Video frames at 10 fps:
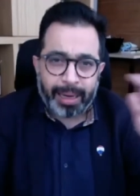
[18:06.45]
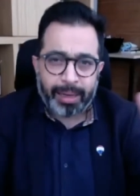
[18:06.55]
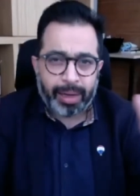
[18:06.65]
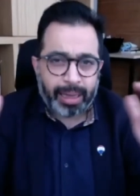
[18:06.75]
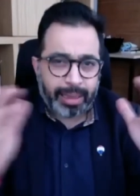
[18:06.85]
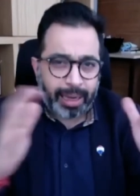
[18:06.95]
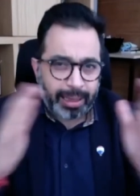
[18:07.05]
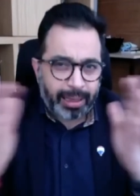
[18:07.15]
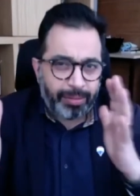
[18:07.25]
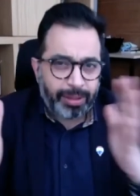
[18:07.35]
And I think
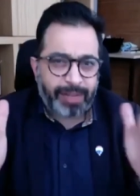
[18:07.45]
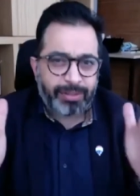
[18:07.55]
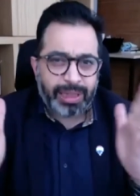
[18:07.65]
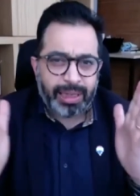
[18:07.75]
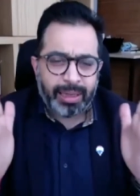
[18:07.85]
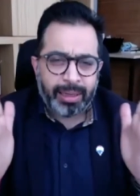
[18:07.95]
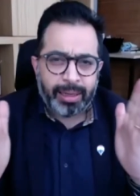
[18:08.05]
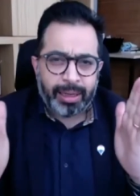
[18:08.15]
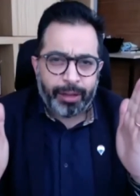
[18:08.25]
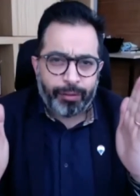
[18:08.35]
another thing which I've seen
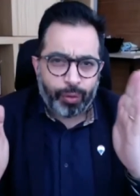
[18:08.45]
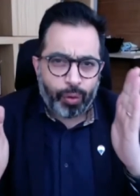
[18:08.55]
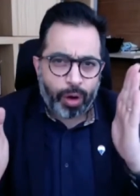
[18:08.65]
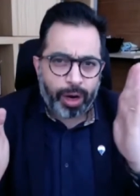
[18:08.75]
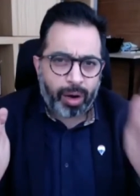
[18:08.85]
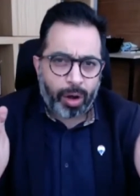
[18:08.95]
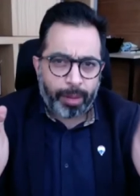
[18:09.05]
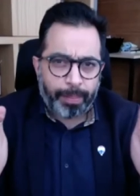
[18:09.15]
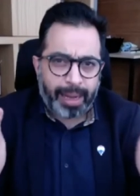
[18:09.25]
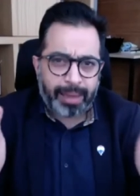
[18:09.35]
if you go on a
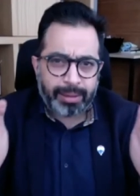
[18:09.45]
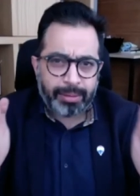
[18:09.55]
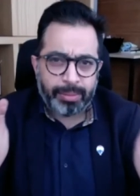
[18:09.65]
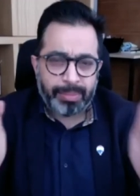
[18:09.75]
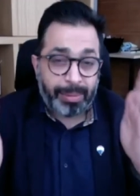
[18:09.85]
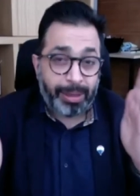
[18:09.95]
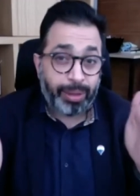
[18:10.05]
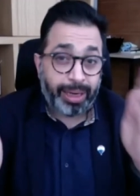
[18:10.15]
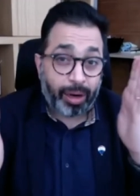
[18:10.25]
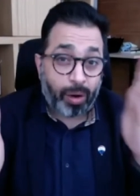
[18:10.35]
wrong path maybe you
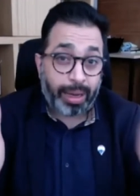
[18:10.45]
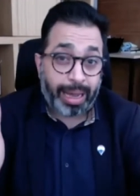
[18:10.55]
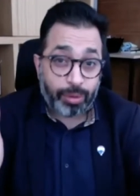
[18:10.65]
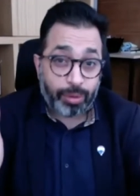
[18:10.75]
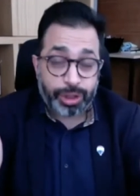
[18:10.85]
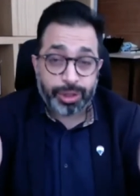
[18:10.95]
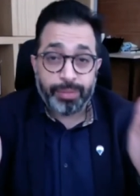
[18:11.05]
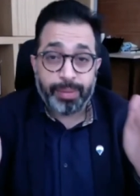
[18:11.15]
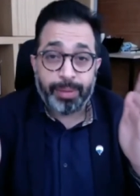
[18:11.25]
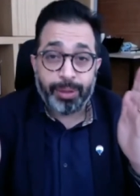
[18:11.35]
did a wrong
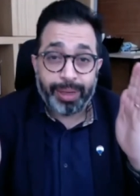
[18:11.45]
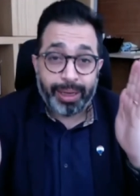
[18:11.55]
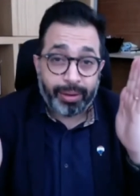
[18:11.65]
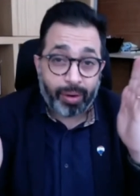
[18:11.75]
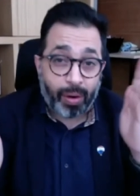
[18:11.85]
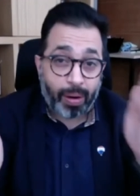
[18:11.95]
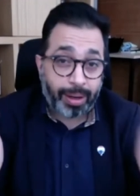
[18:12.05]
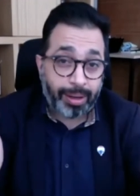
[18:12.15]
acquisition maybe you did wrong